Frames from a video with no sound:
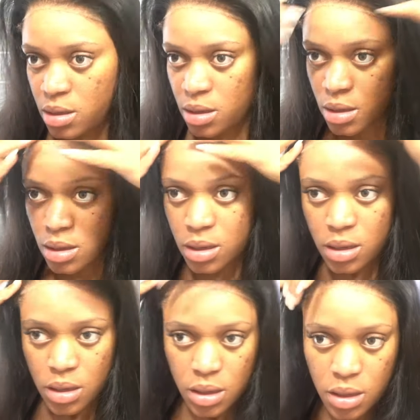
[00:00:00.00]

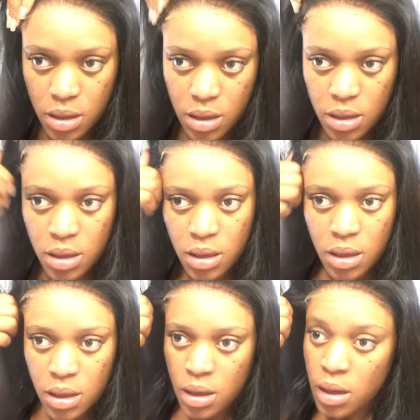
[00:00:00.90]

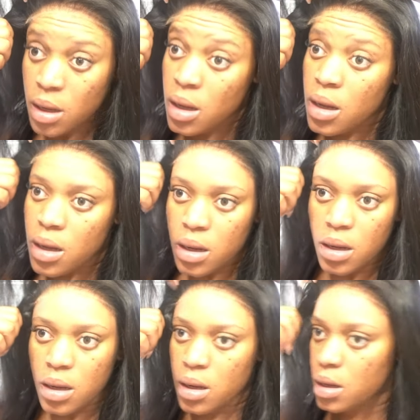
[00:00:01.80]

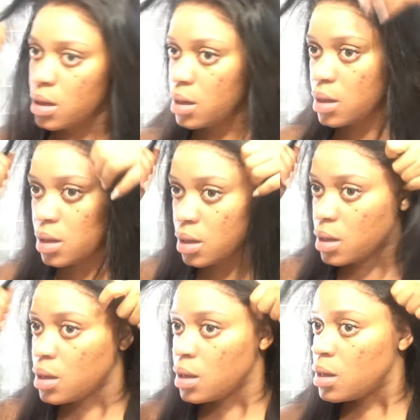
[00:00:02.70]
[no speech]